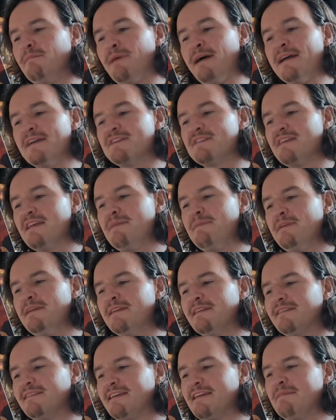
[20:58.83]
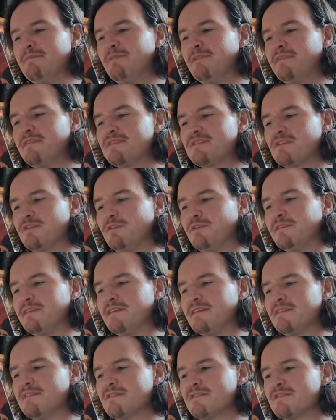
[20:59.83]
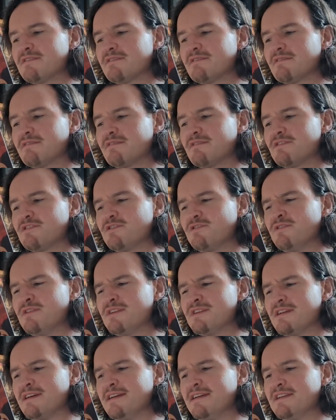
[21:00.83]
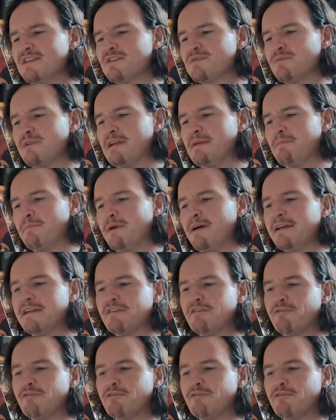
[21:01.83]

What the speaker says: Backstepping in time with his Claudians, Sura's eyes swept back